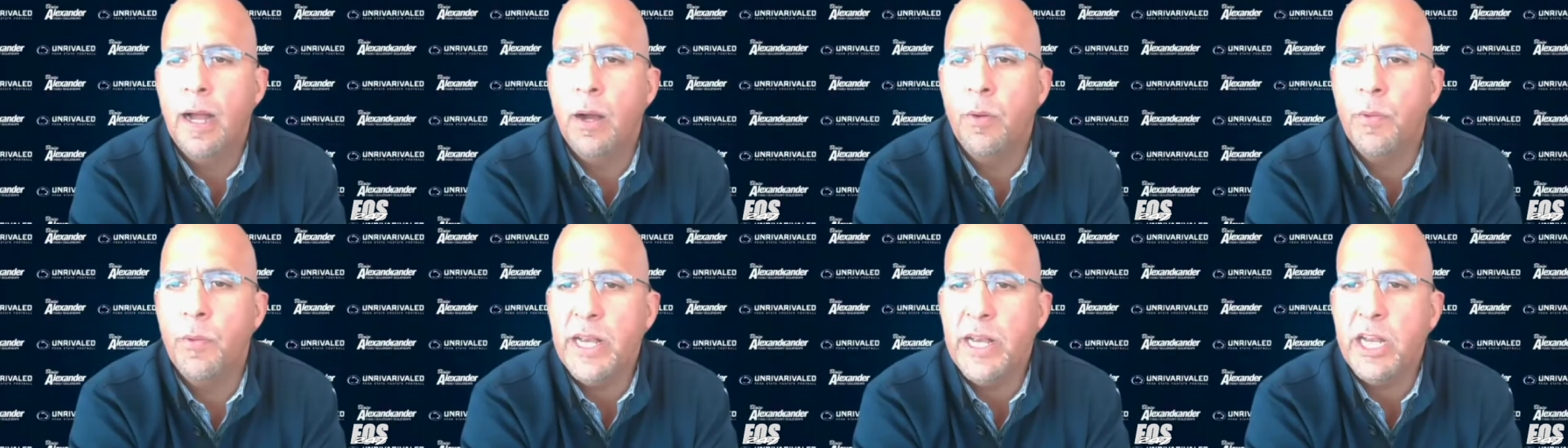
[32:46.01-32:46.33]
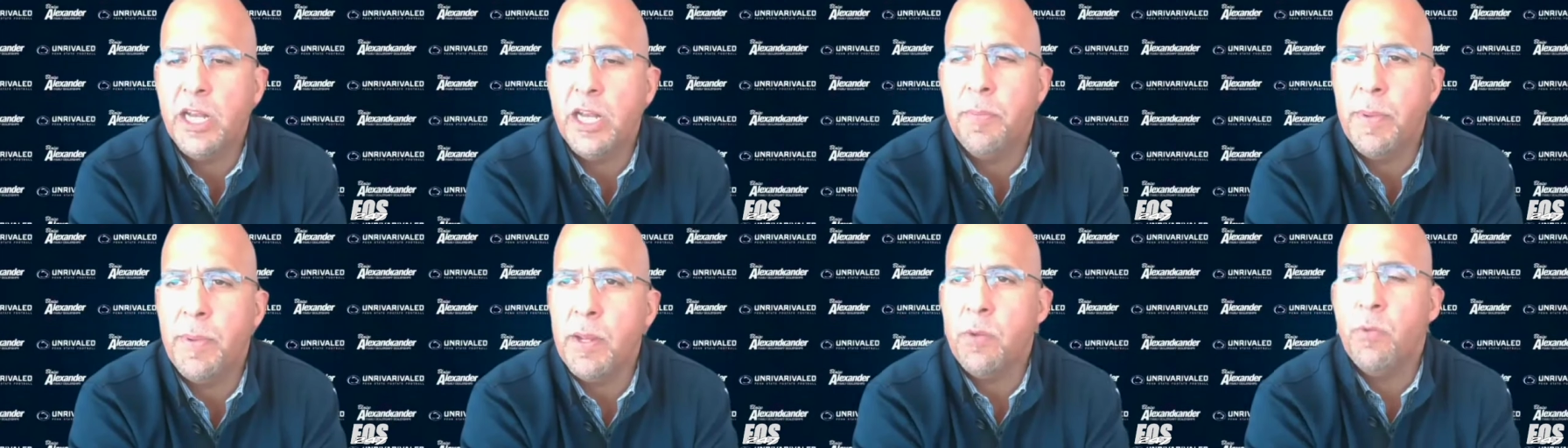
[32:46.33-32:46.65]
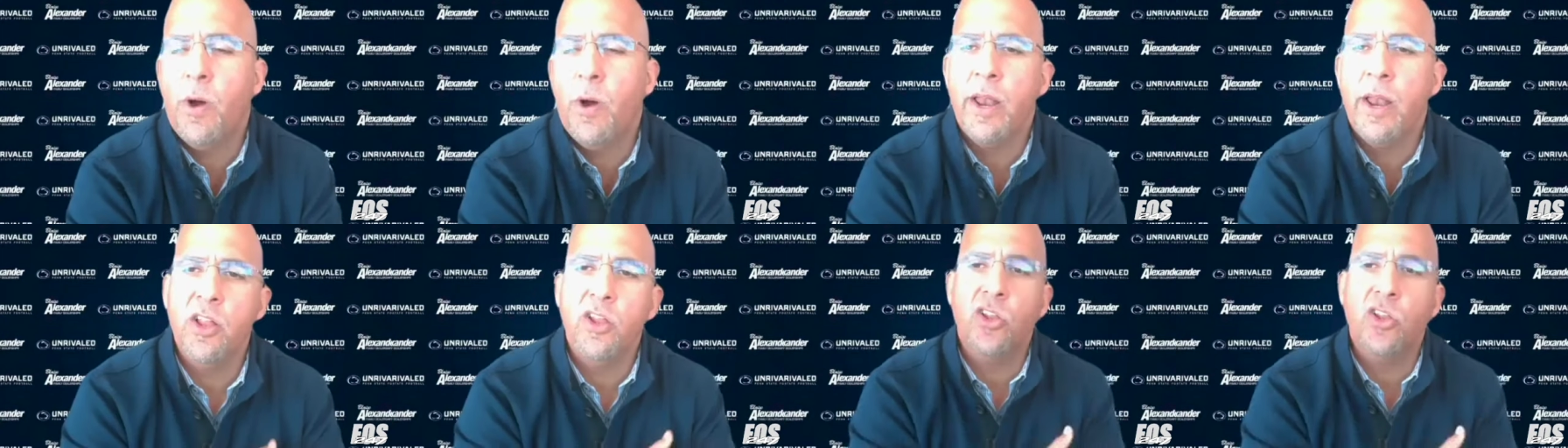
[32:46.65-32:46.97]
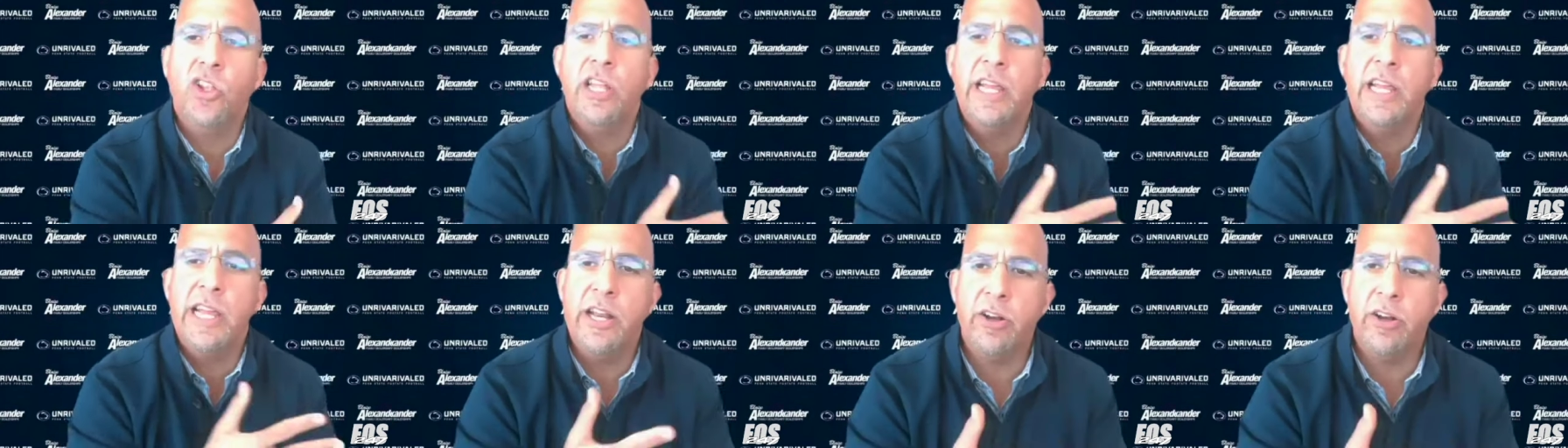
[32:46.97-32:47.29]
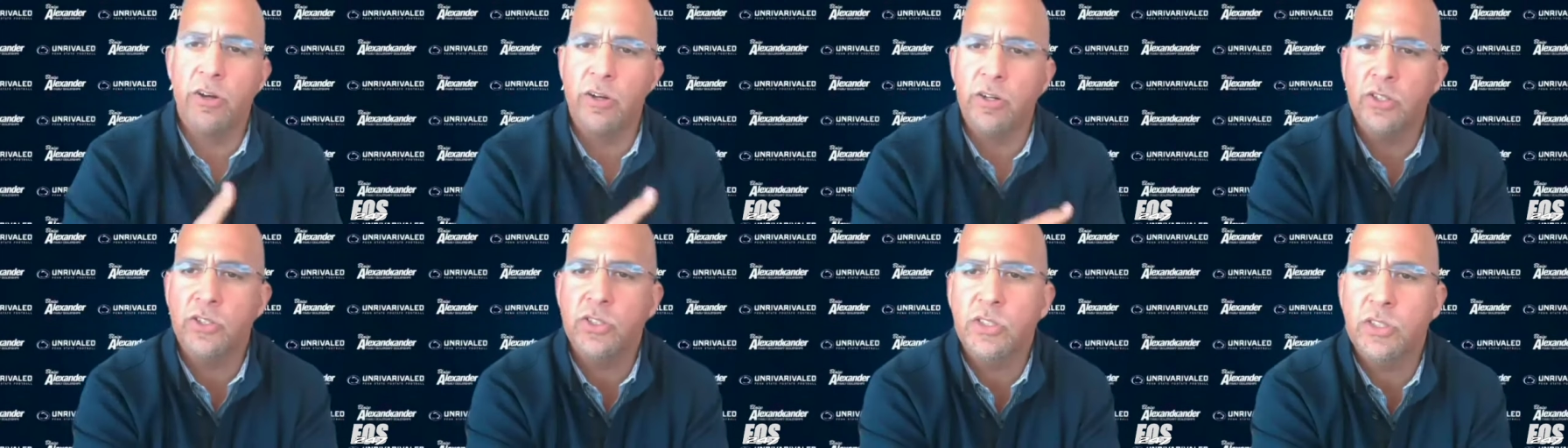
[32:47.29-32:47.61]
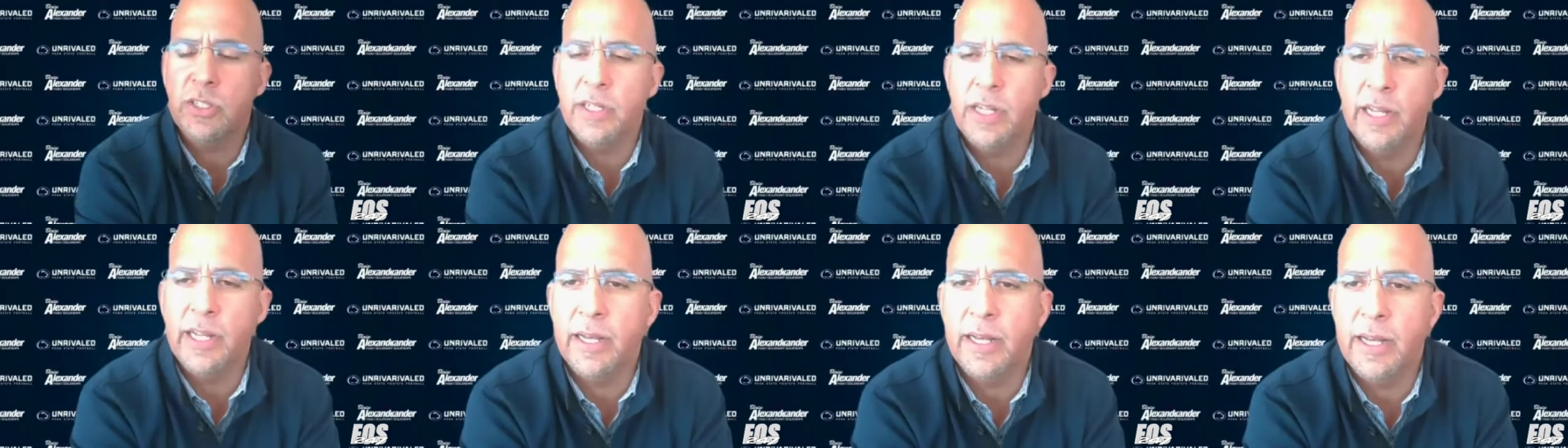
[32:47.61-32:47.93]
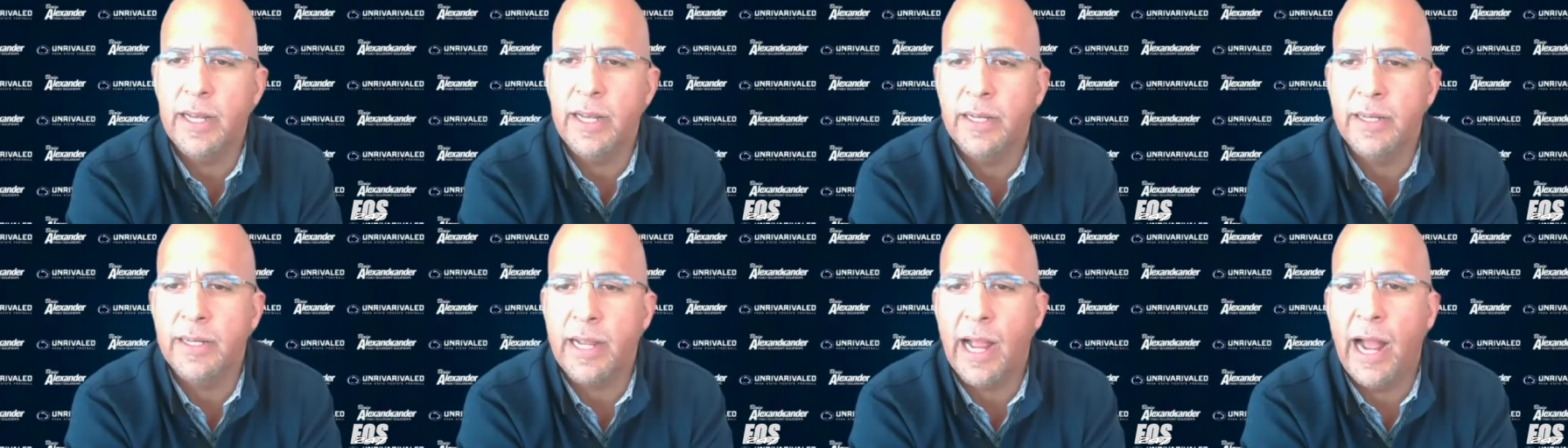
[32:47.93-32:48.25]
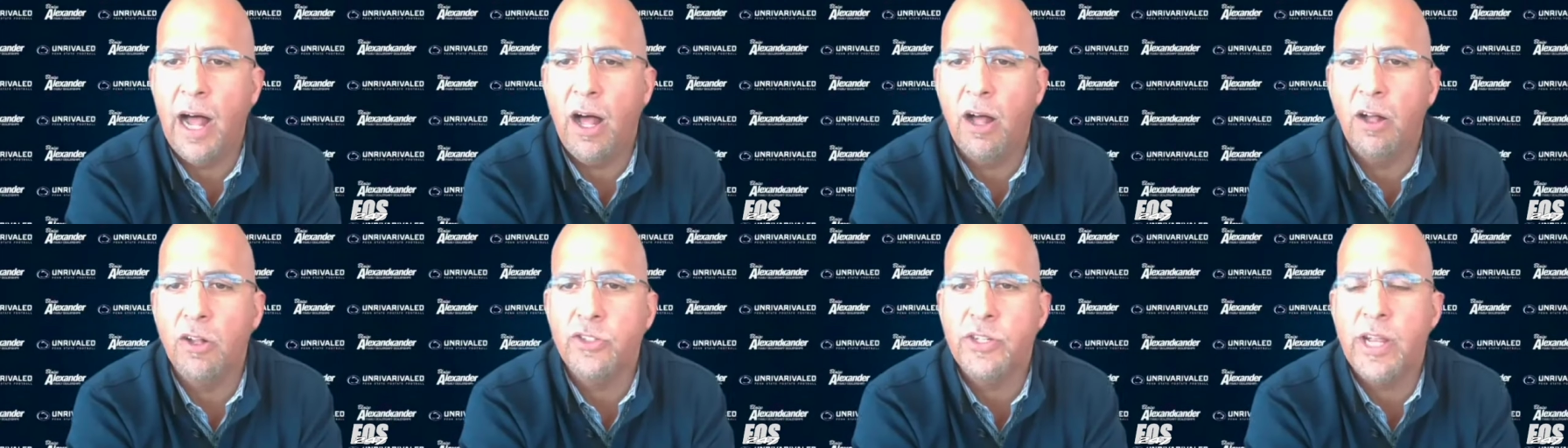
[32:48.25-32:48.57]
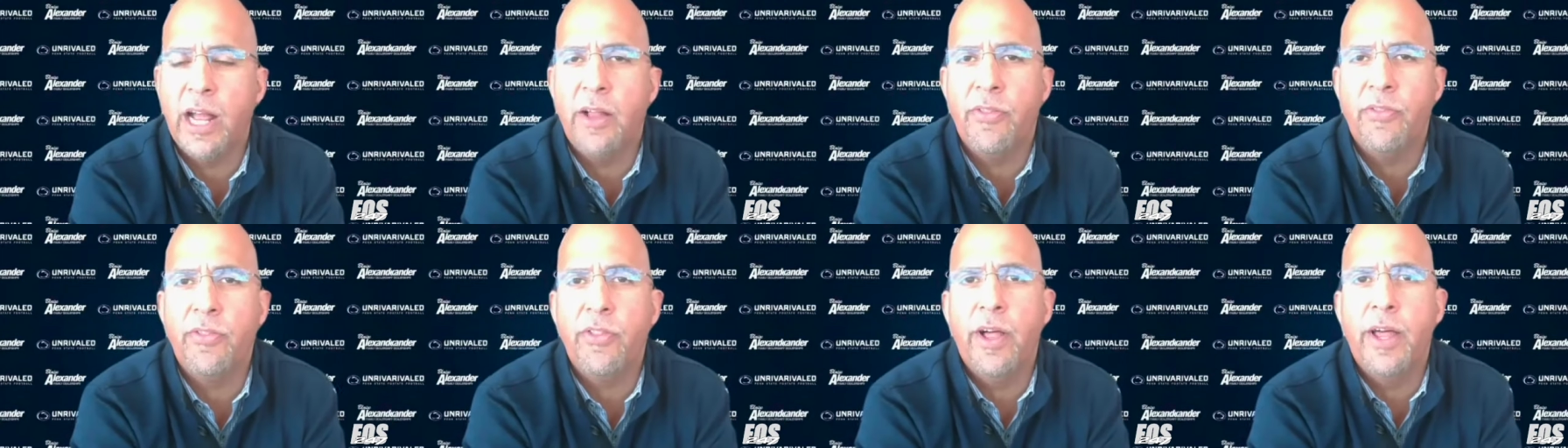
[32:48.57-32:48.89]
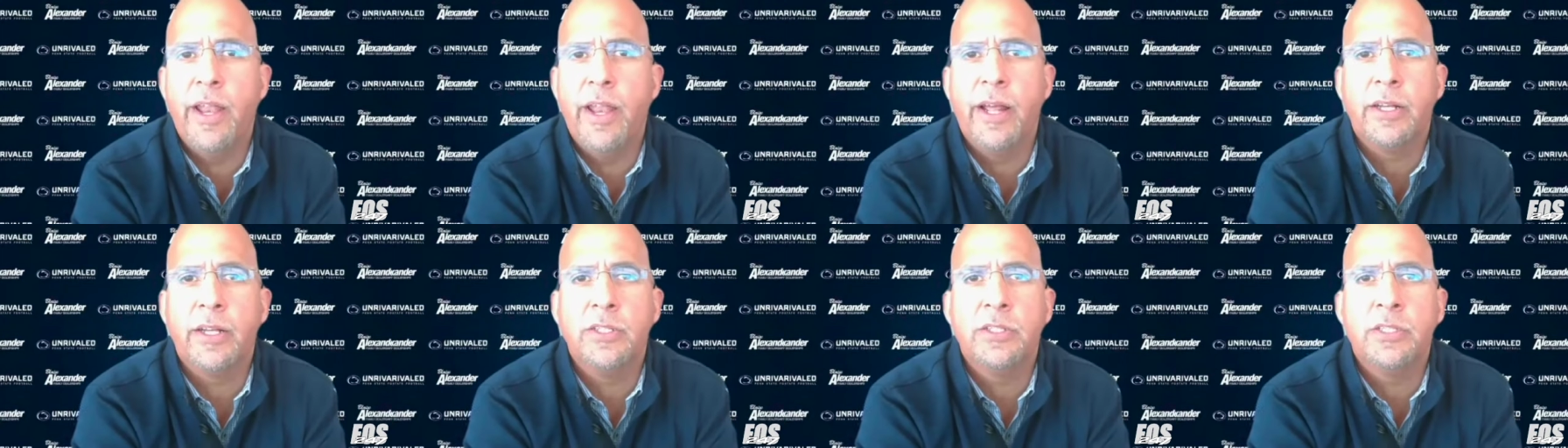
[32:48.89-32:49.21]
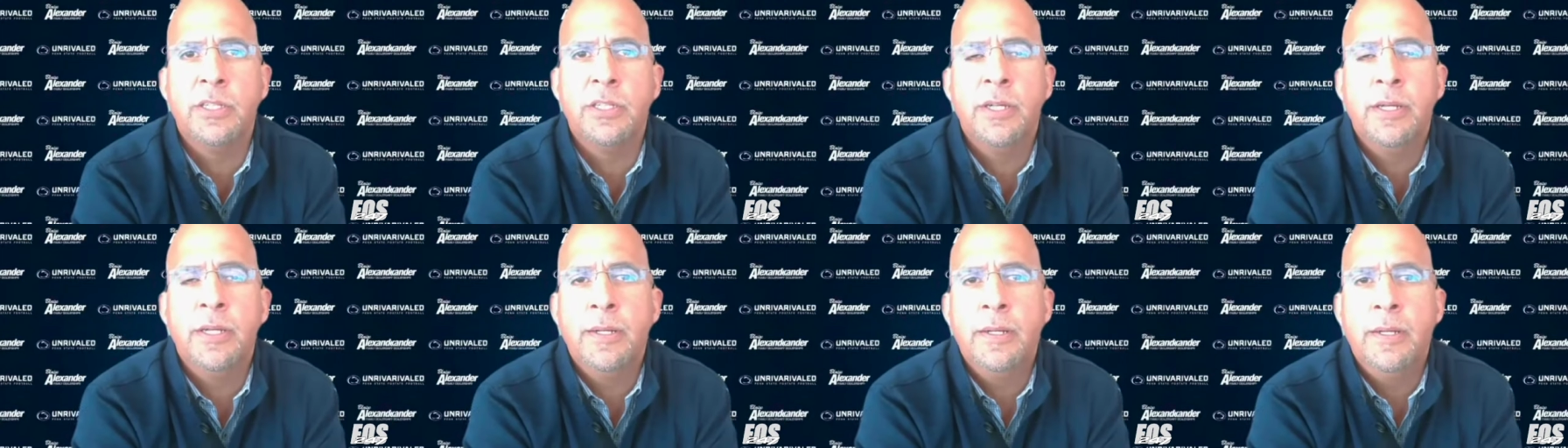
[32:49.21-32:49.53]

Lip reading: We need to be one of the leaders in college athletics.